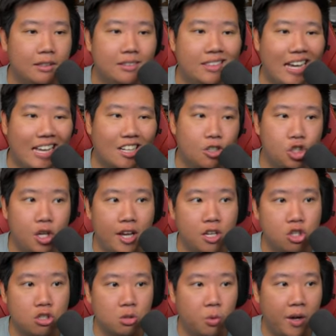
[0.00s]
data
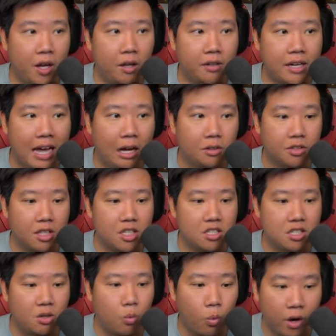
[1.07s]
change as well, and how
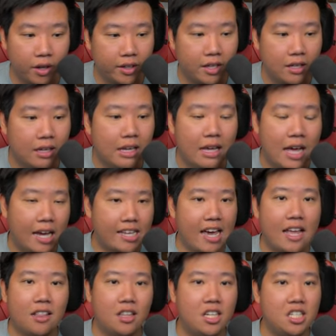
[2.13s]
things are working.
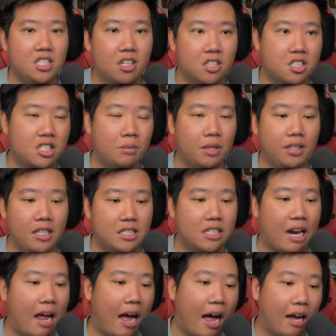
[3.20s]
Again, these are some of the things that